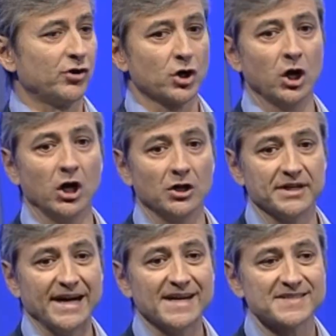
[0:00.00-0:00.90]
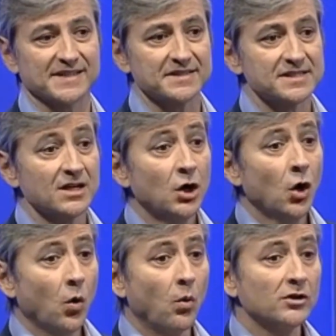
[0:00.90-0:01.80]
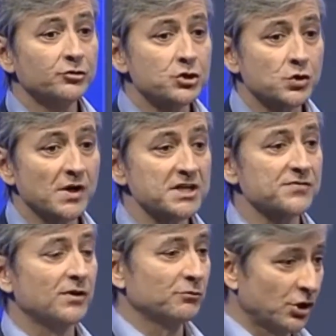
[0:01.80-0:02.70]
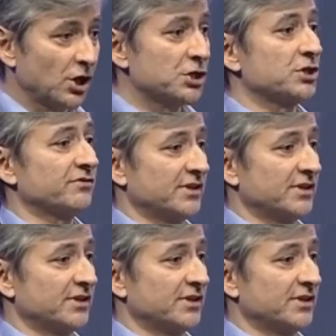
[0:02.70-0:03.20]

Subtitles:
our cloud assets want to transform the culture